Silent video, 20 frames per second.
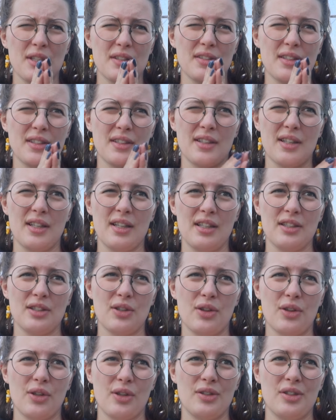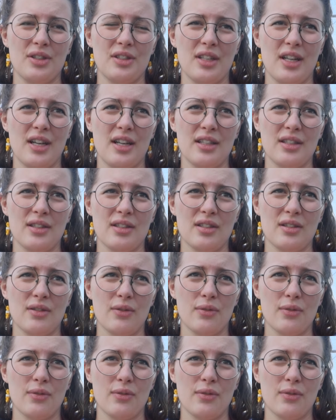knitting a 39